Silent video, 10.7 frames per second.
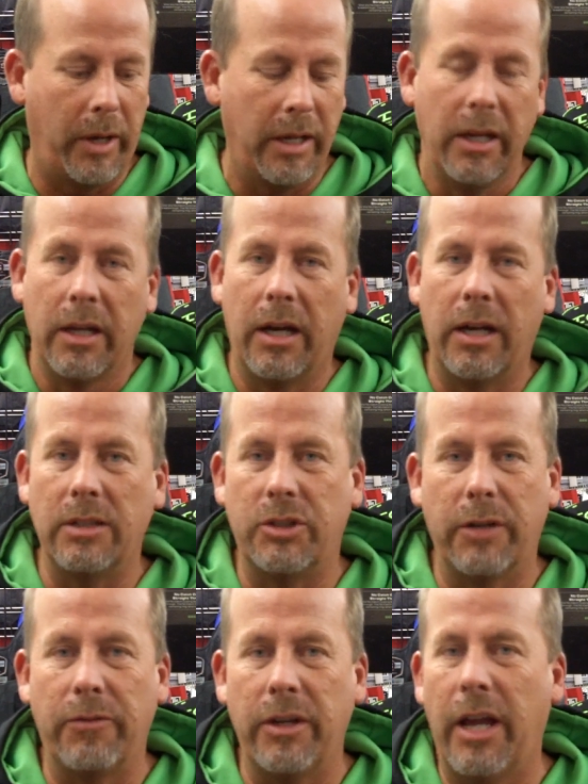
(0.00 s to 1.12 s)
by
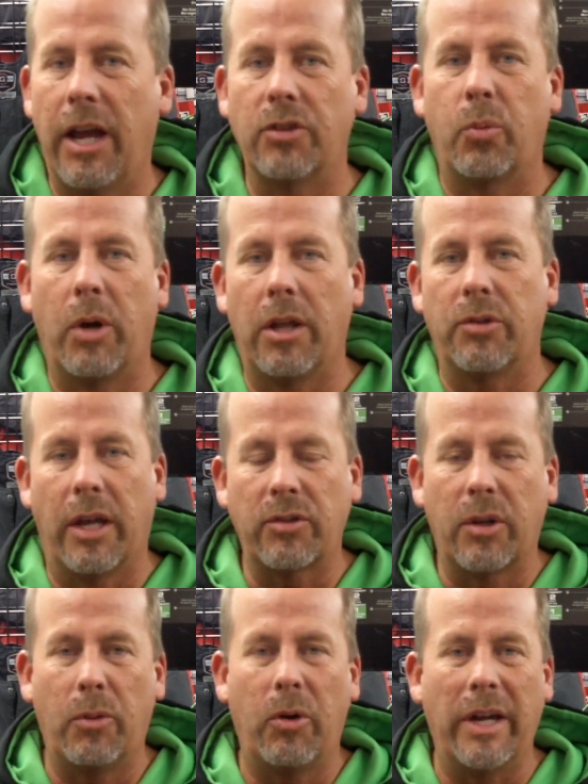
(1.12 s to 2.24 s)
Jiffy as well as
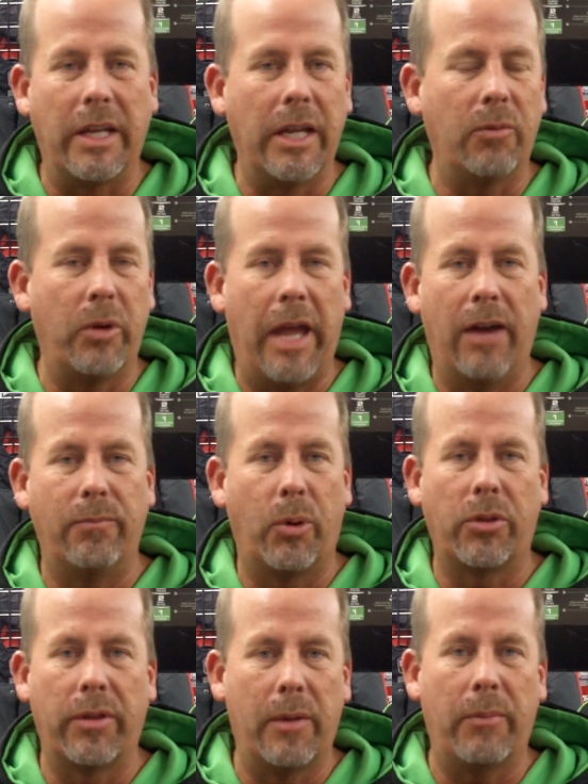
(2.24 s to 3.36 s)
Eskimo. Again, we have
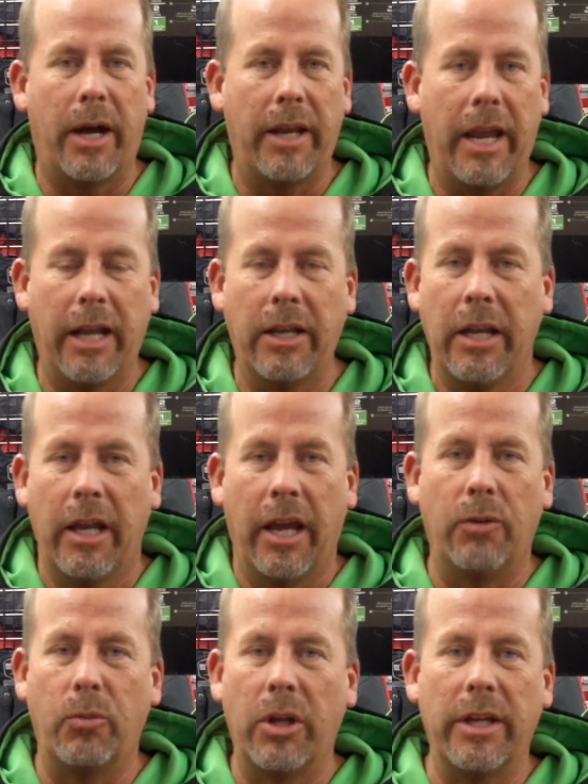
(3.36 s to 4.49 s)
both of them on hand.
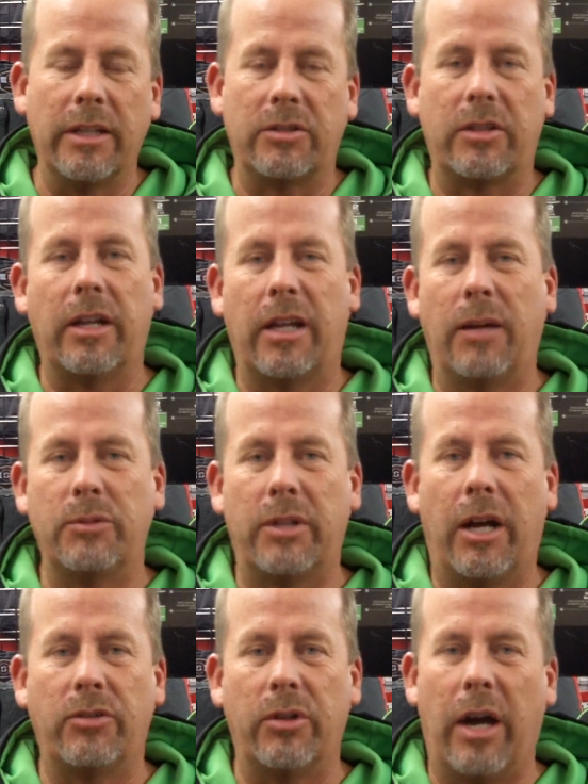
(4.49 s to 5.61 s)
And really, it comes
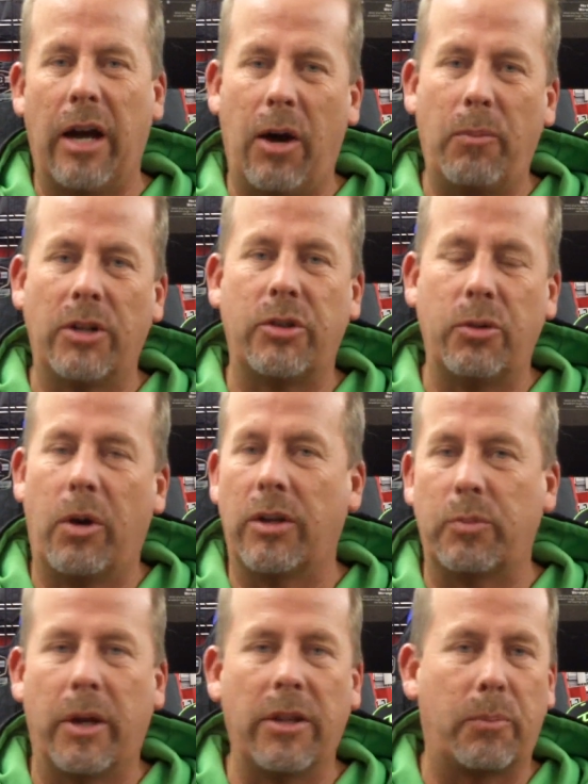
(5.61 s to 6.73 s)
down to how much you want to
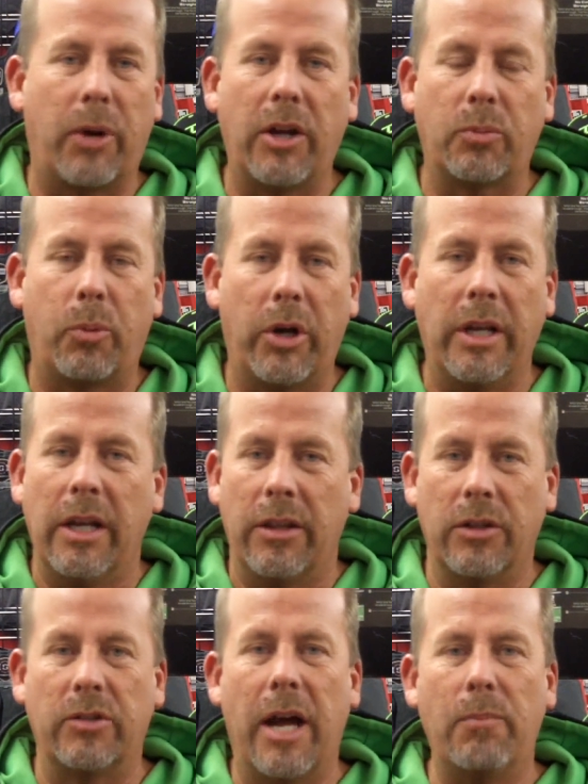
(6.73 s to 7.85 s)
spend, the price point.
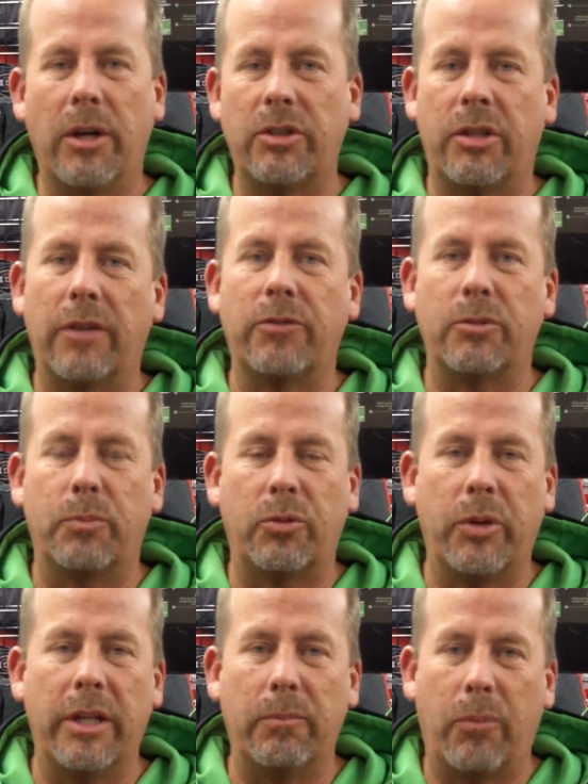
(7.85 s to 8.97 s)
There's not much difference
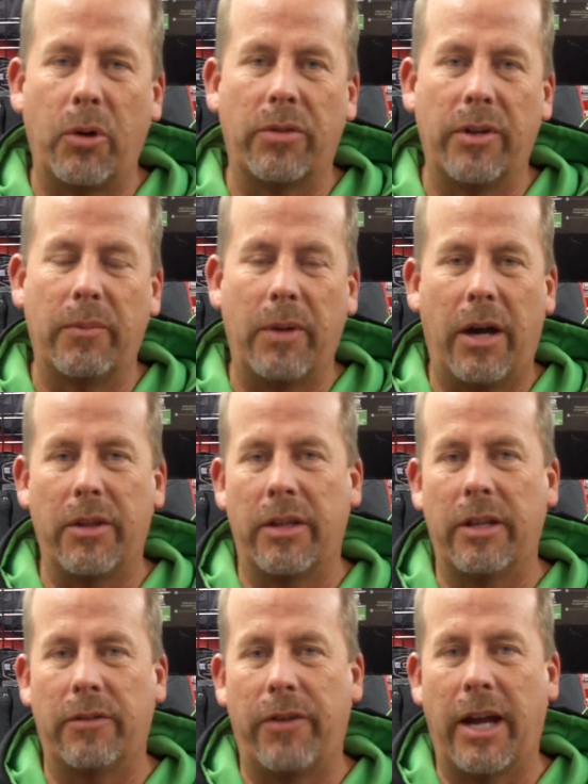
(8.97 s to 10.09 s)
between both of them other
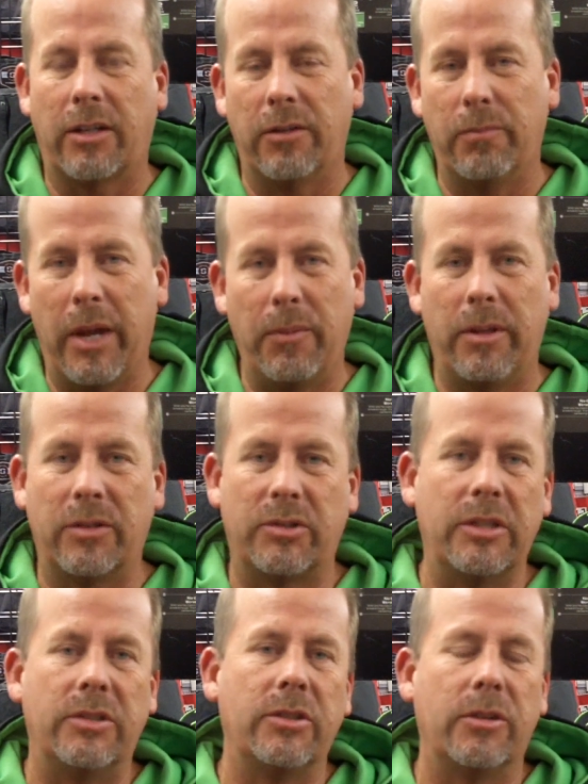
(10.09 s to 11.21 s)
than the fact of maybe the
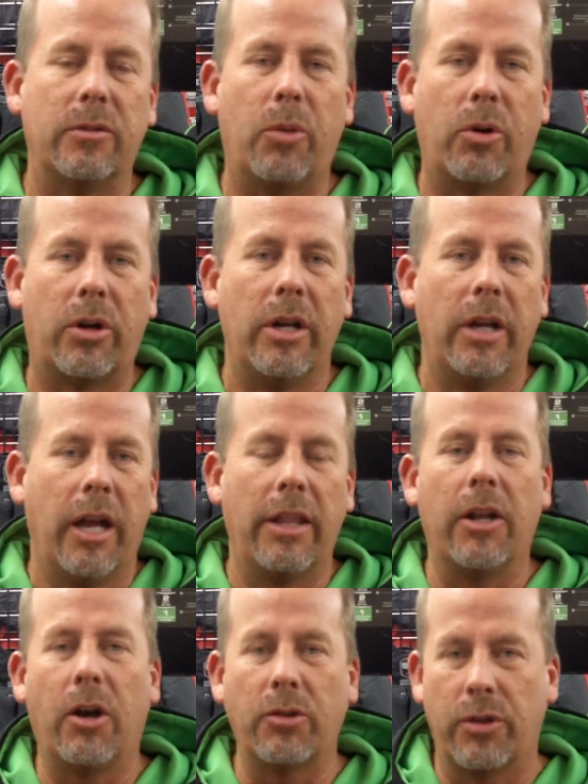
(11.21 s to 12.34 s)
CCs of the motor and
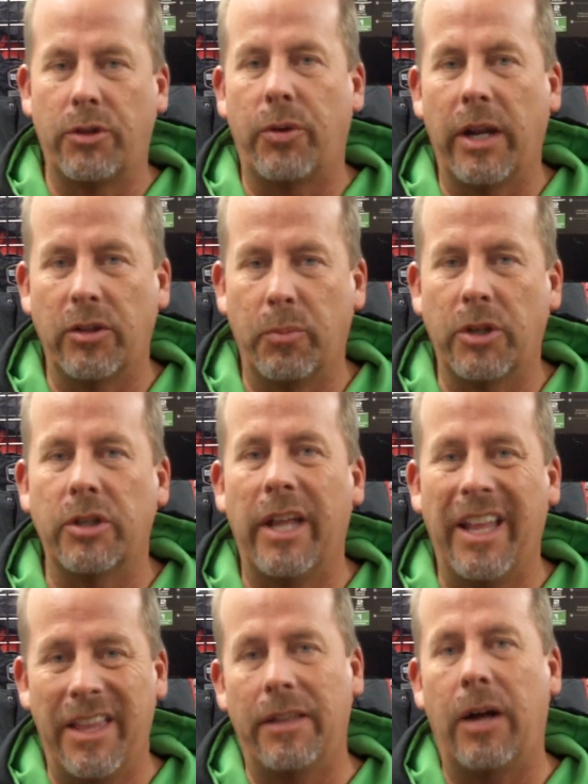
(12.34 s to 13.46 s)
then also the transmission
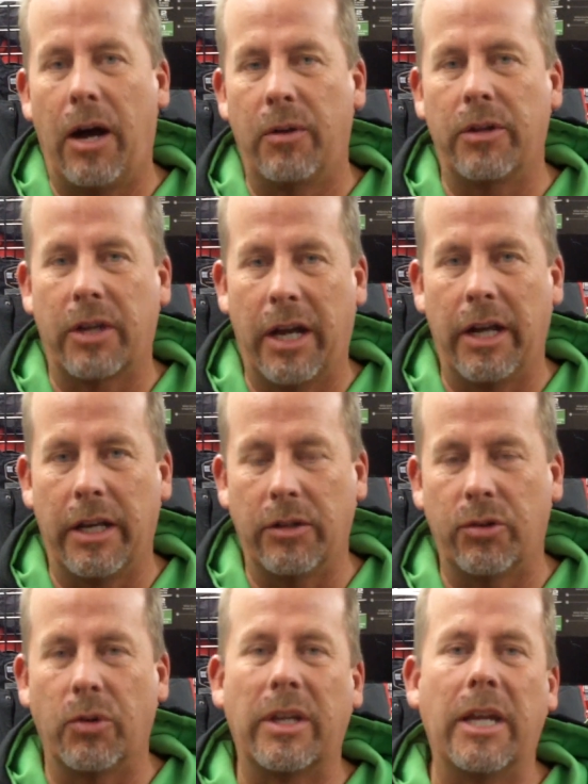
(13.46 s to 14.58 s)
and then how they're cutting.
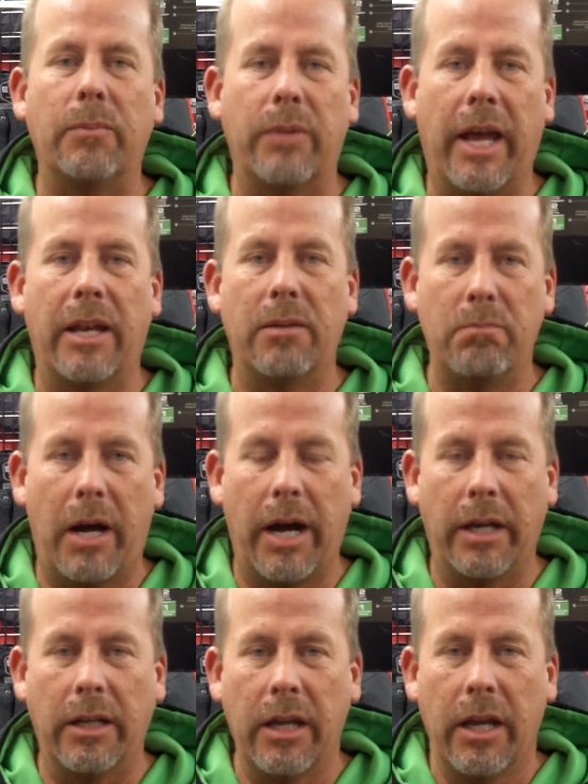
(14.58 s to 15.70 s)
So keep that in mind.